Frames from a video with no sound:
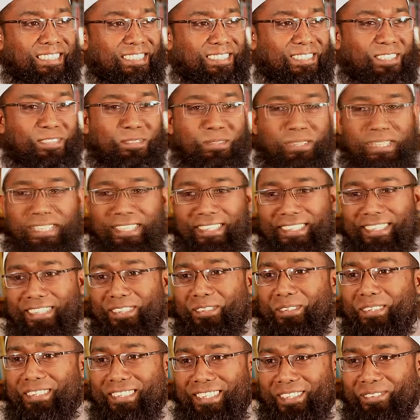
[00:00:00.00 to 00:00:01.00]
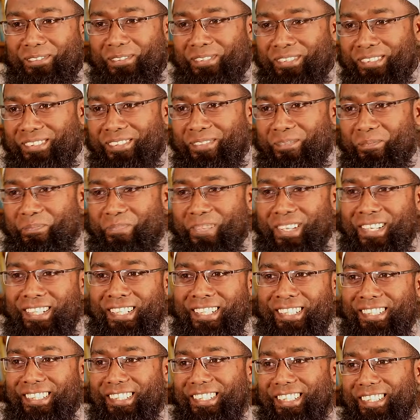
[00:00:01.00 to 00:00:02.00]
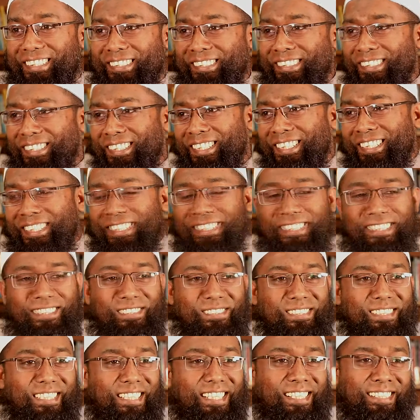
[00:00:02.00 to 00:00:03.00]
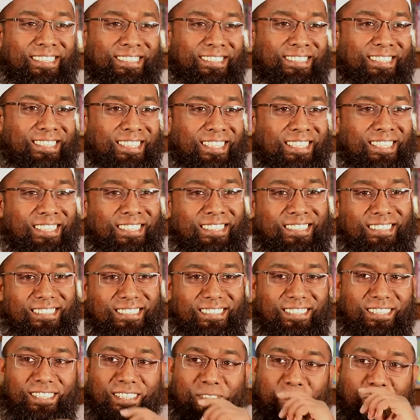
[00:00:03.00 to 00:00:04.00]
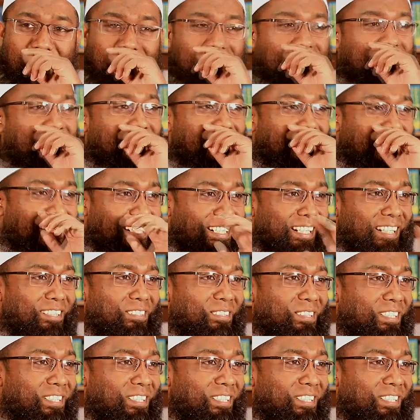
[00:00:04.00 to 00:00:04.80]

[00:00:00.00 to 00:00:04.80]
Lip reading: So you think yourself. you just, so you consider. I will